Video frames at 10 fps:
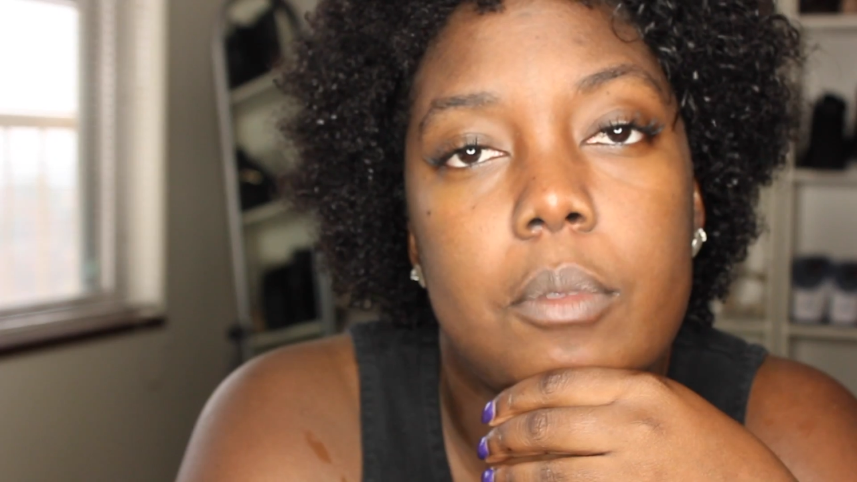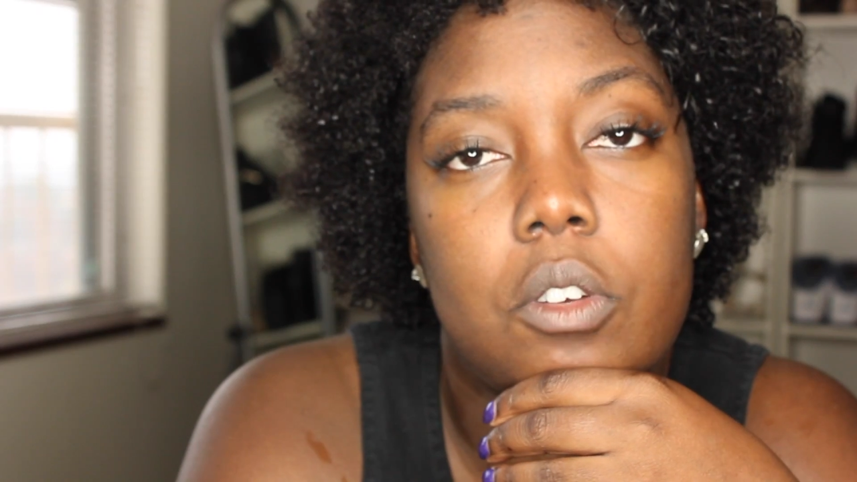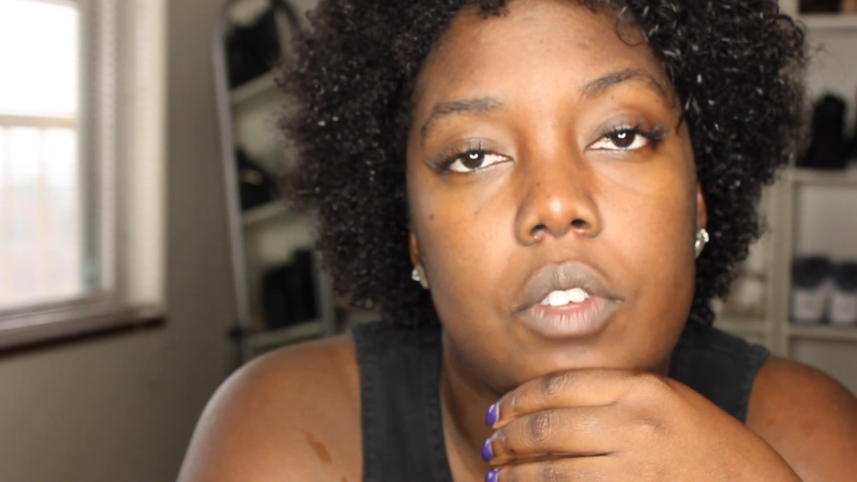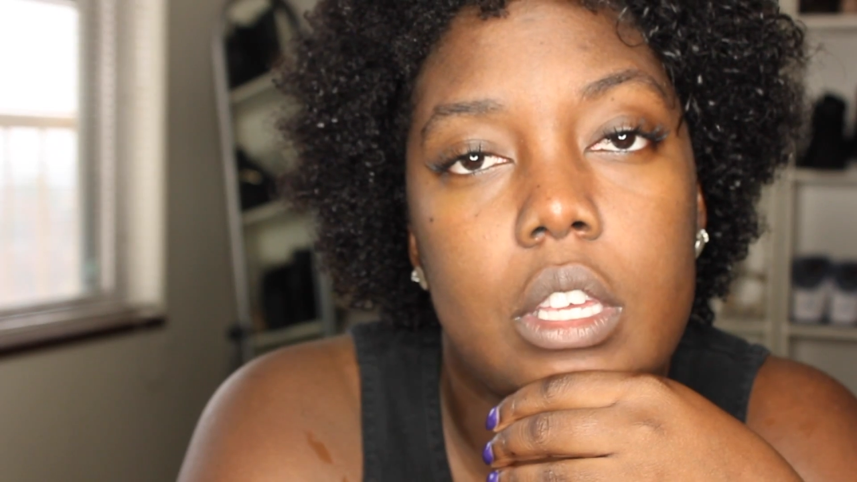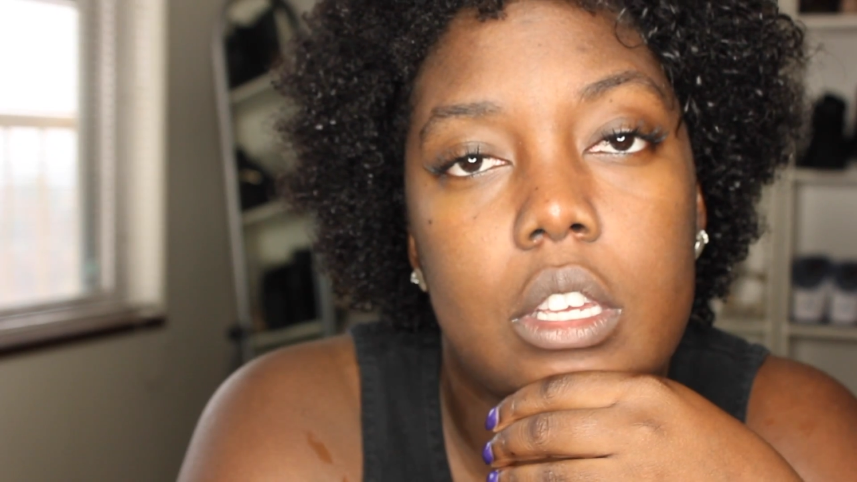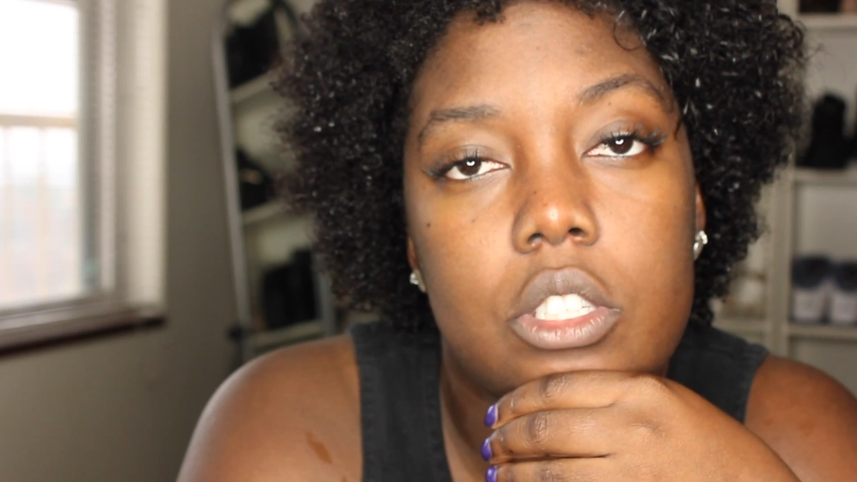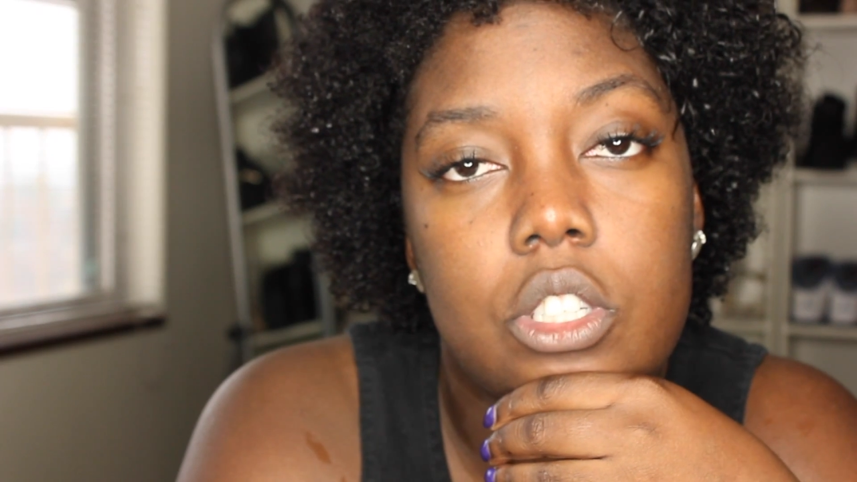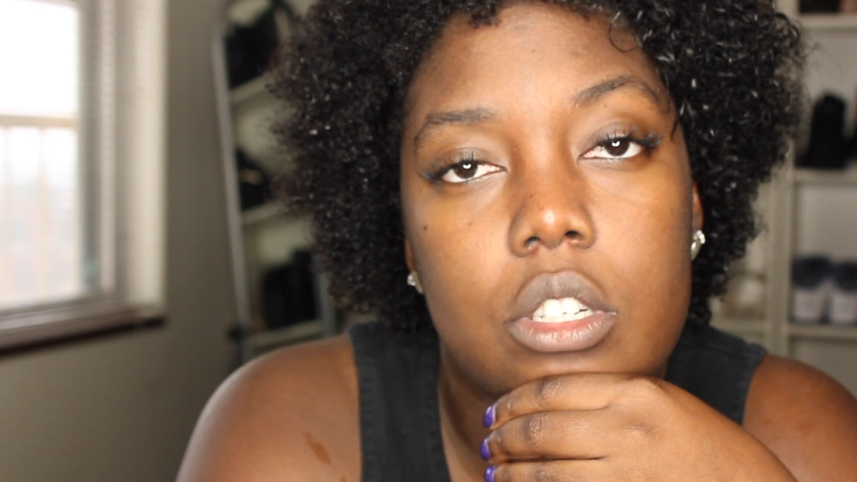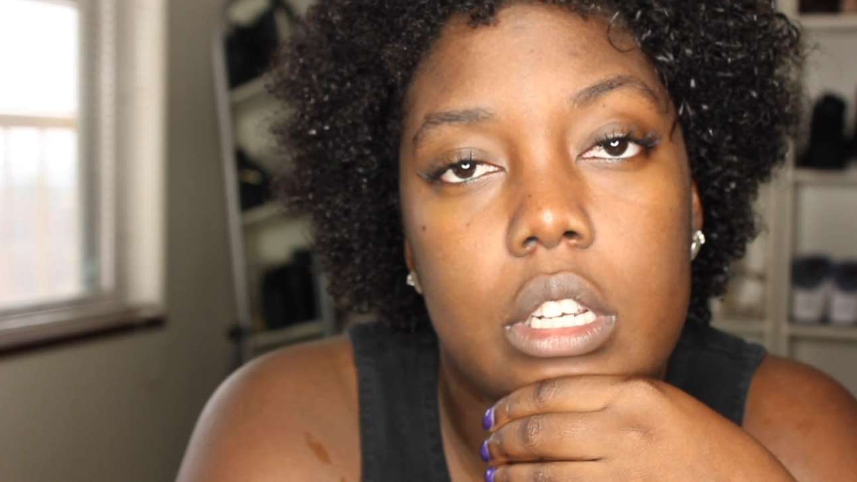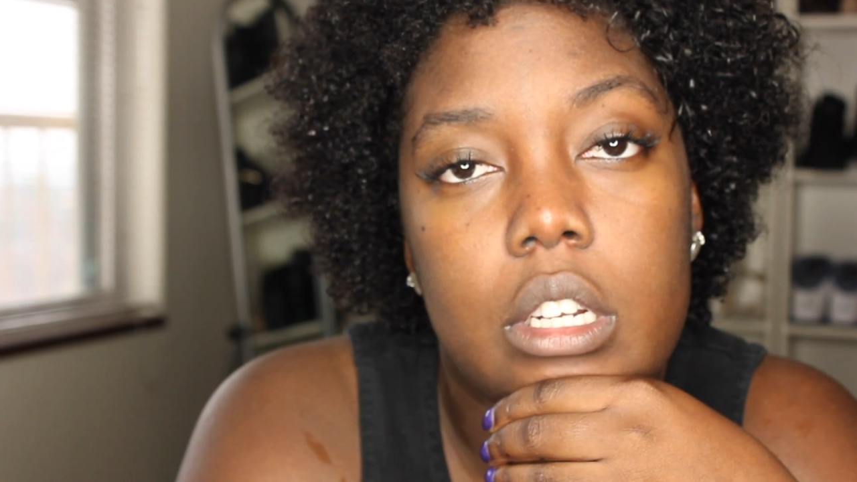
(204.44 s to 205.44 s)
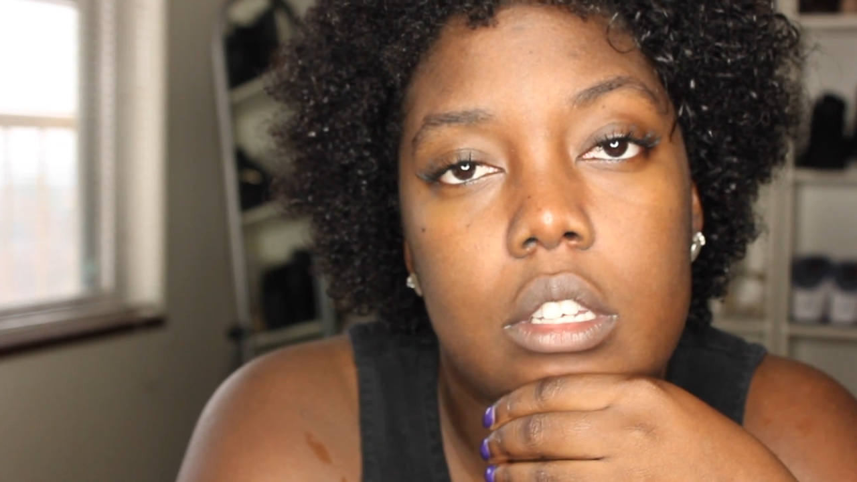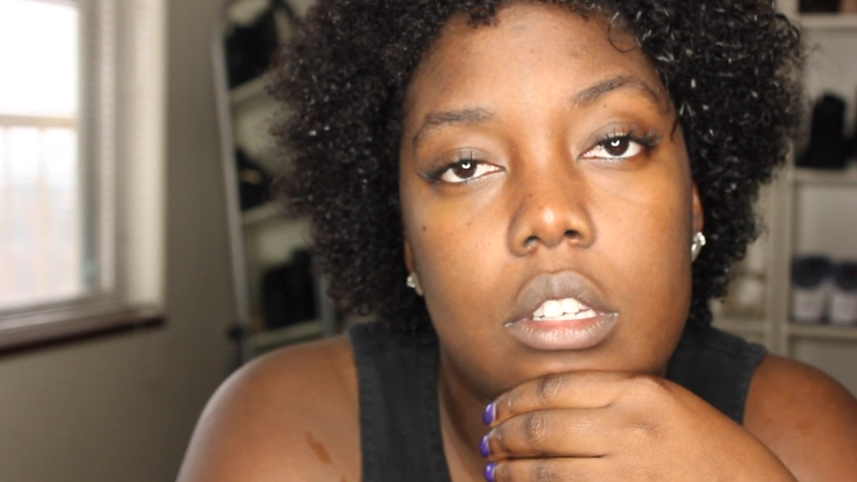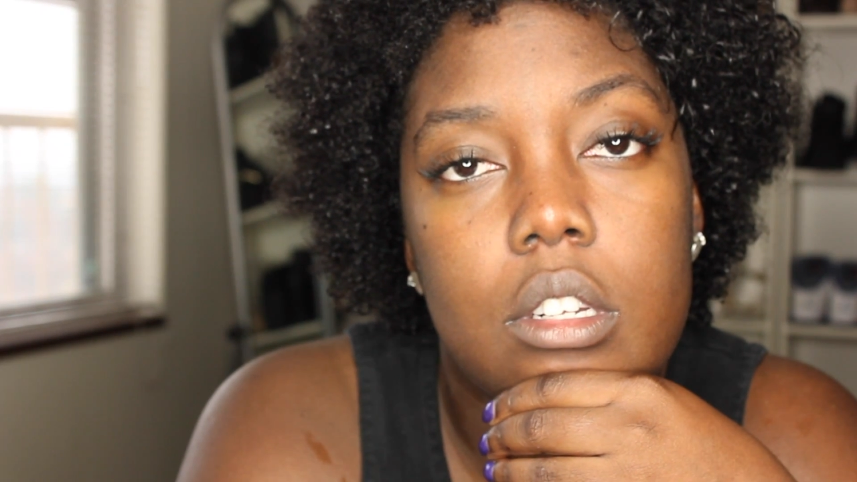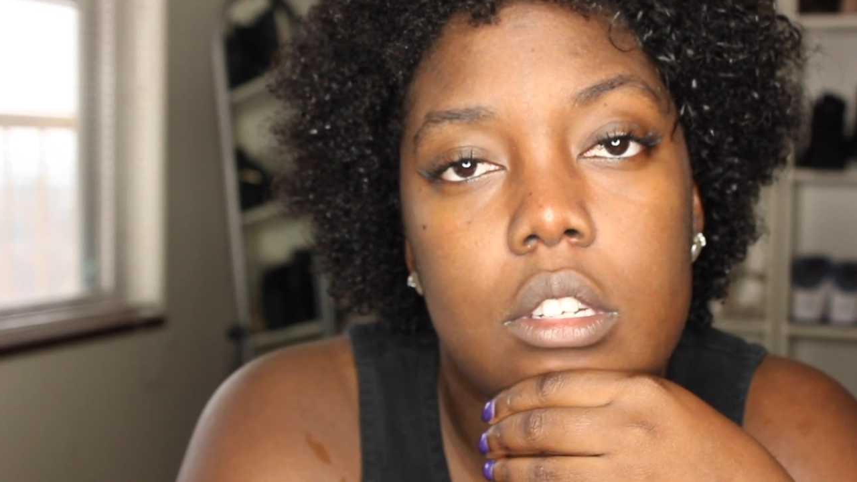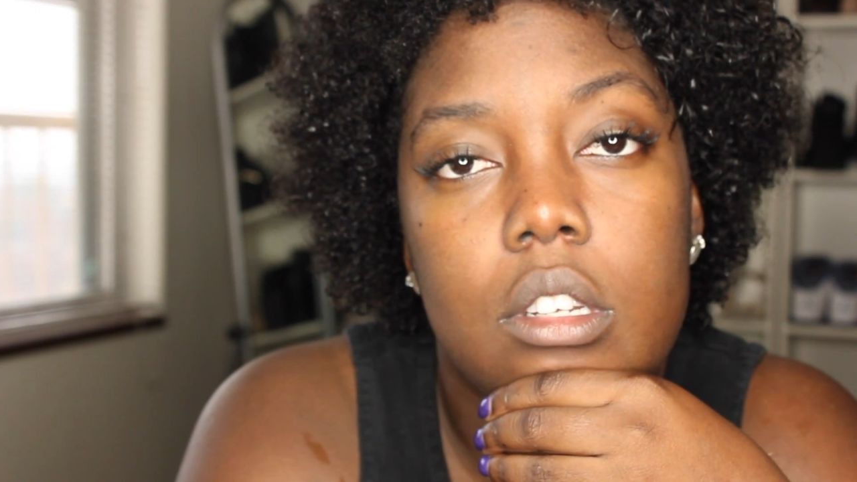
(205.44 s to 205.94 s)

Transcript: I'm over here stranded